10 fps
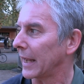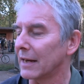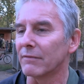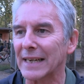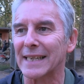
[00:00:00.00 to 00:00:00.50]

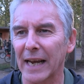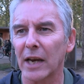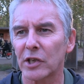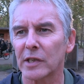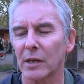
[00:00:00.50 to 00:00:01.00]

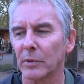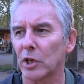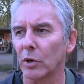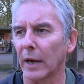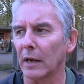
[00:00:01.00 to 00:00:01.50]
Investigations they were
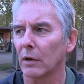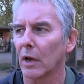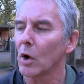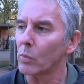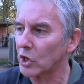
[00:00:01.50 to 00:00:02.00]
doing
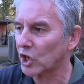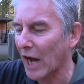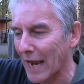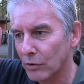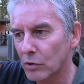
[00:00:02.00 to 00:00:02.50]
were
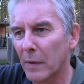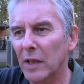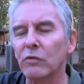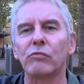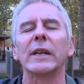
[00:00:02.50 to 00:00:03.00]
channeled
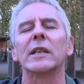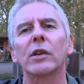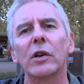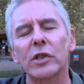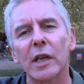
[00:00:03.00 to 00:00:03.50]
by the
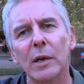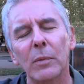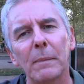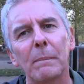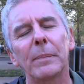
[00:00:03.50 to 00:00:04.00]
research
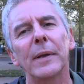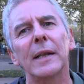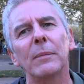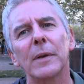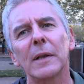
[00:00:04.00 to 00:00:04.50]

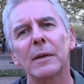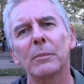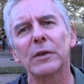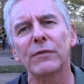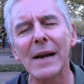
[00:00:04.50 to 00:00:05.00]
that
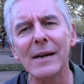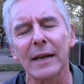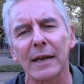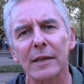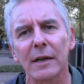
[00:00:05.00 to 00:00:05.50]
was
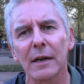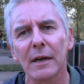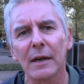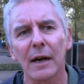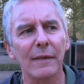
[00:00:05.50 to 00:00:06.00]
funded,
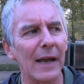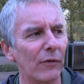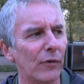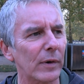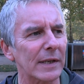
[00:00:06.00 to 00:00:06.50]
and
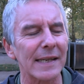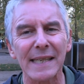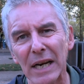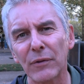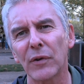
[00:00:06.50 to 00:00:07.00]
therefore it's a
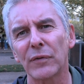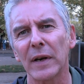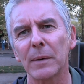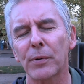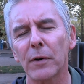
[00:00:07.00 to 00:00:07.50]

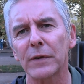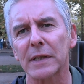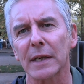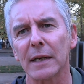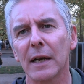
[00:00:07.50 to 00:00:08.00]
self-fulfilling
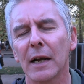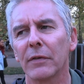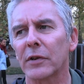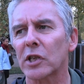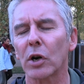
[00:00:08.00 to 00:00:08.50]
prophecy.
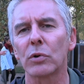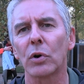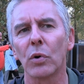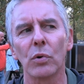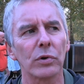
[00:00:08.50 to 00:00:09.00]
The
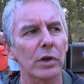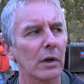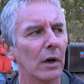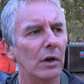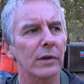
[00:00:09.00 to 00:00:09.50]
so-called
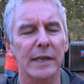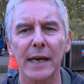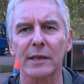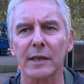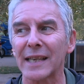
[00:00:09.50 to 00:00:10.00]

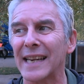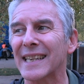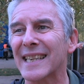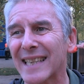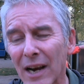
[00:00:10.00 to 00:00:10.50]
consensus is
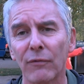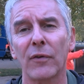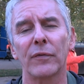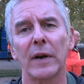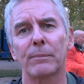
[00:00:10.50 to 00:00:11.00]
a
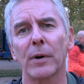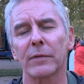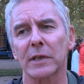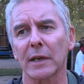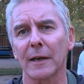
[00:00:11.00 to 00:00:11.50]
self-fulfilling
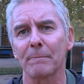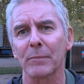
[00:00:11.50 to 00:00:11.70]
prophecy.